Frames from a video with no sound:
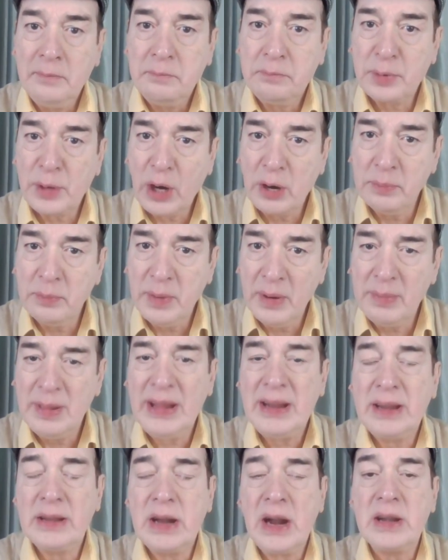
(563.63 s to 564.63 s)

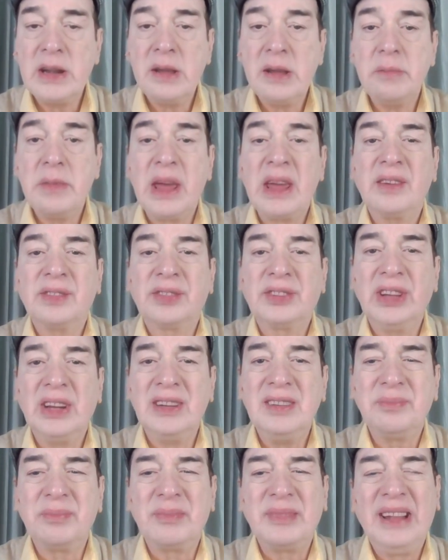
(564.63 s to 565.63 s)
Probably daddy may have
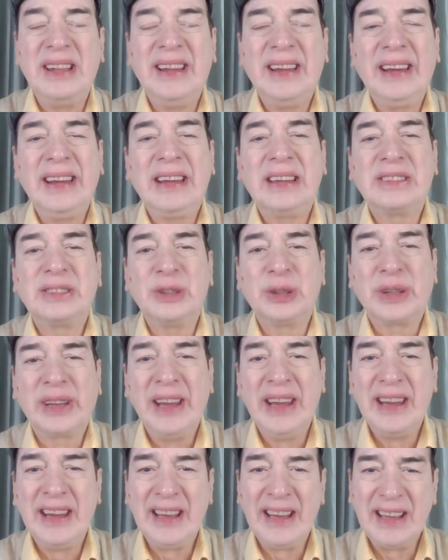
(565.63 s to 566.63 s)
said, it's
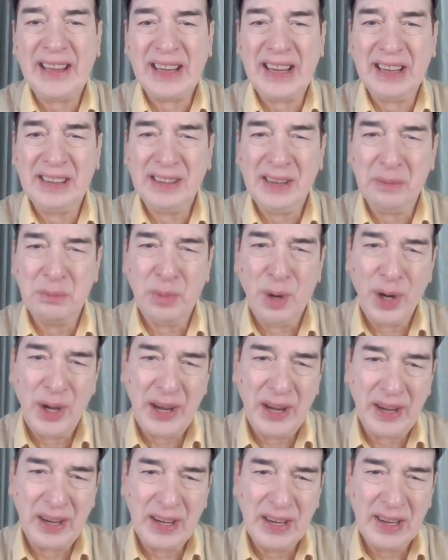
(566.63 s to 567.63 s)
okay, yaar. He's a
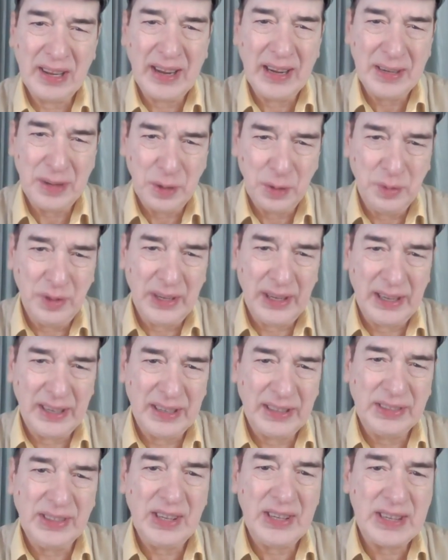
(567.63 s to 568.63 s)
boy. He'll get over
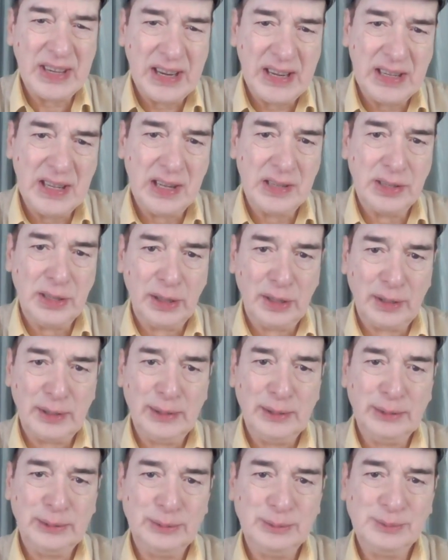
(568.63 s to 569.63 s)
it. He's a teenager.
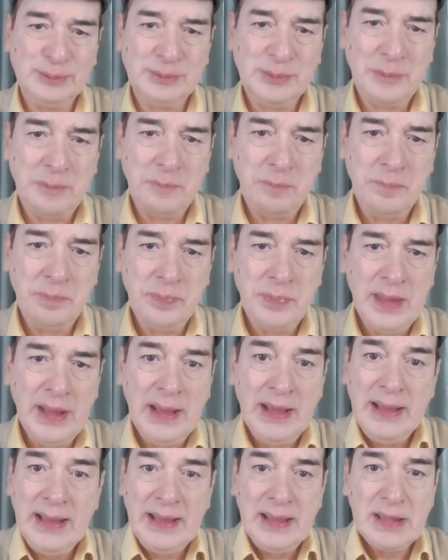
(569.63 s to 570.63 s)

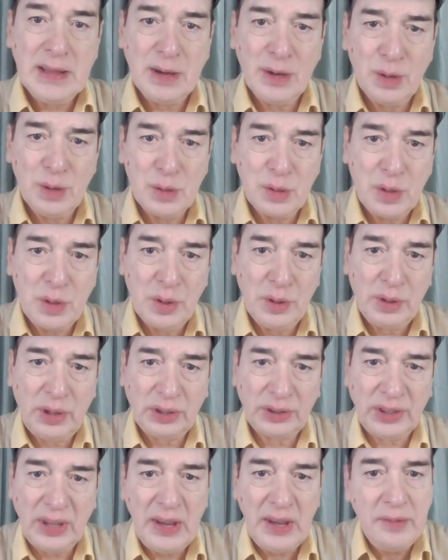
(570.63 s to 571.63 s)
Now,
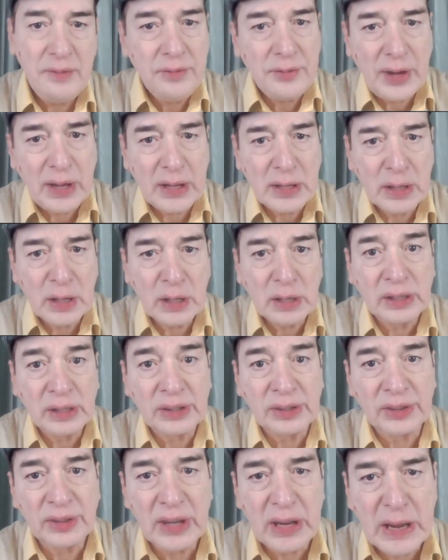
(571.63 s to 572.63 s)
the same father
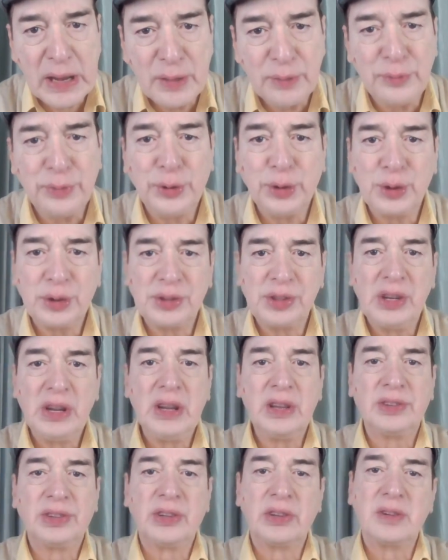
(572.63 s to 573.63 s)
is
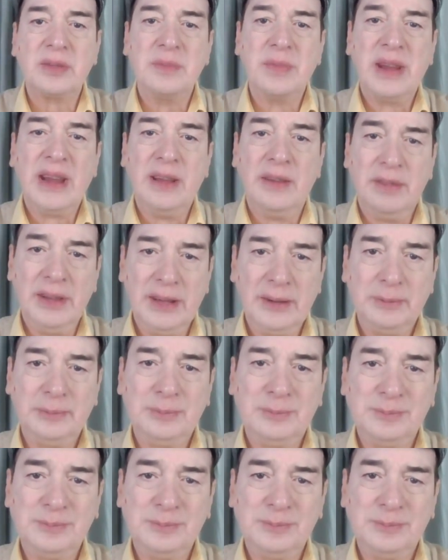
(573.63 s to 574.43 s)
reinforcing a certain behavior.